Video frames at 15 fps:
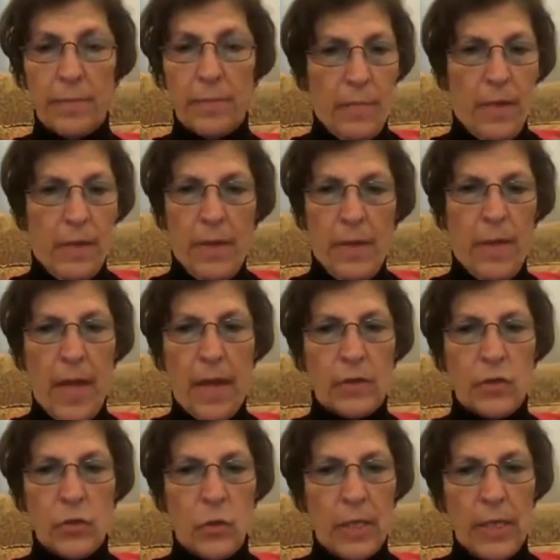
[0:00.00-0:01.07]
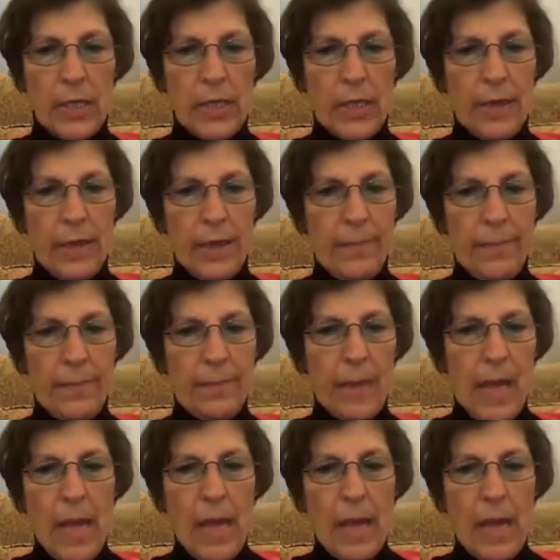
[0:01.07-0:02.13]
uh, actually, um,
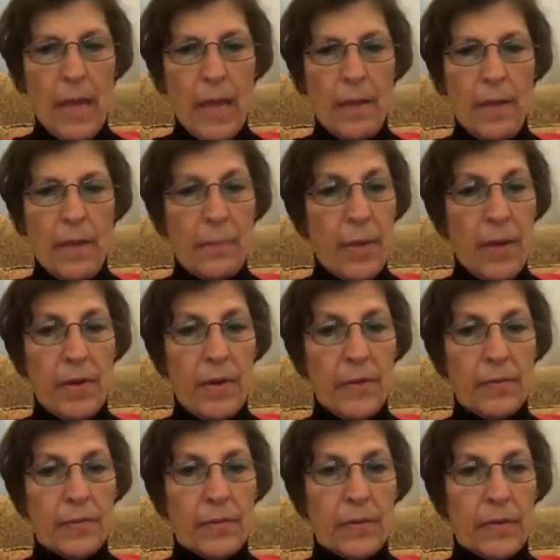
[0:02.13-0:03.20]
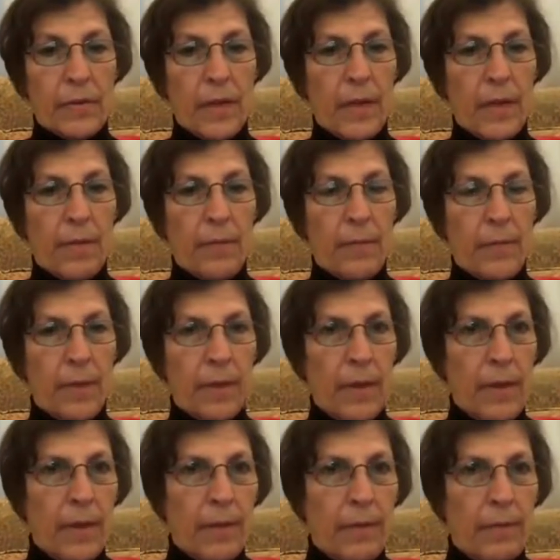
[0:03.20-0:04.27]
uh, the parents um,
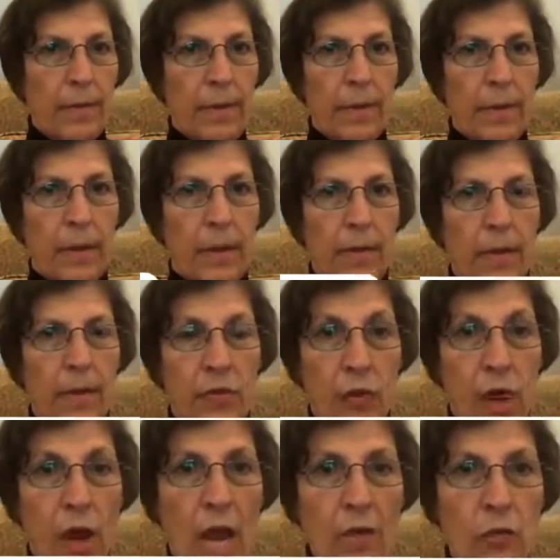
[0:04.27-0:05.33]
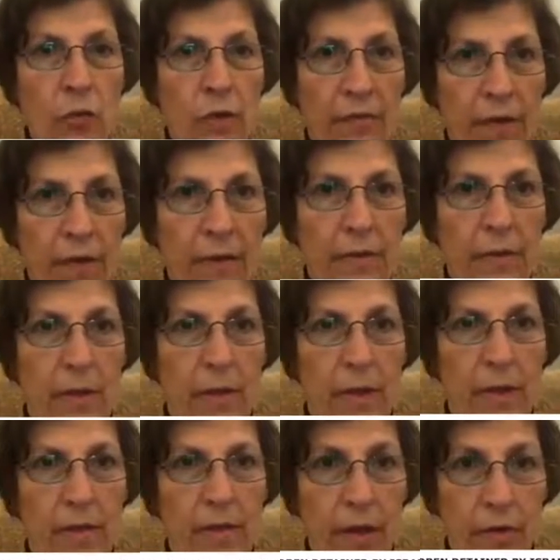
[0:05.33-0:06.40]
uh, try to defend
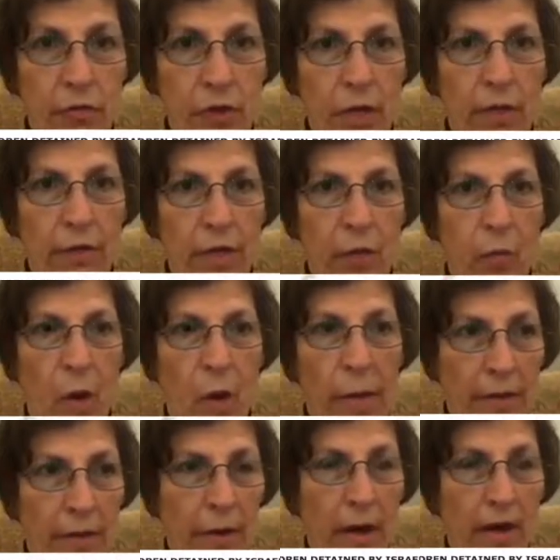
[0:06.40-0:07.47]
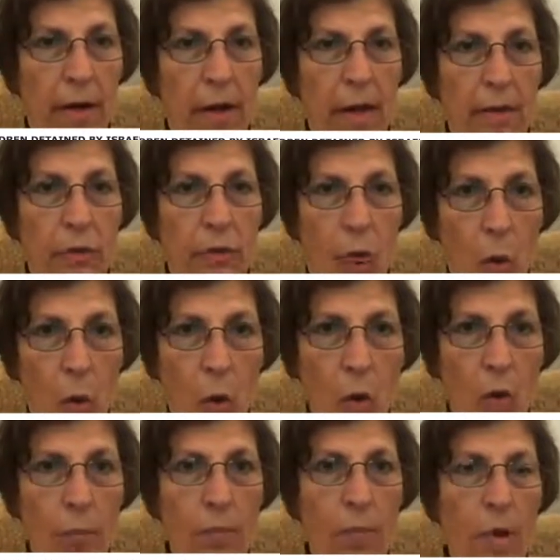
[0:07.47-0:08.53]
their children while they are at
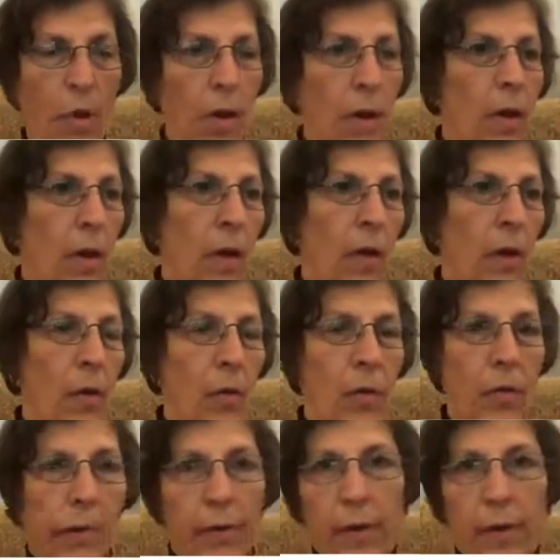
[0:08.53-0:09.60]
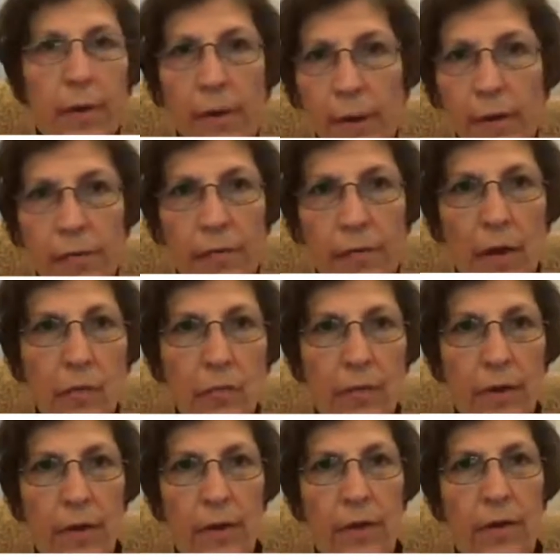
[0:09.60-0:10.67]
home uh, or uh, in front of
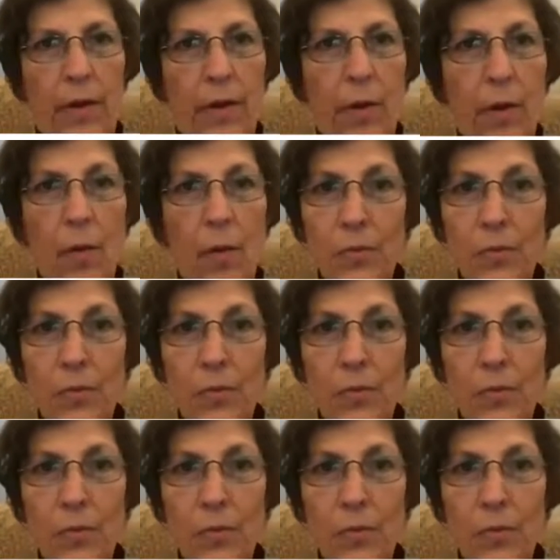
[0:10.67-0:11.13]
their uh, homes,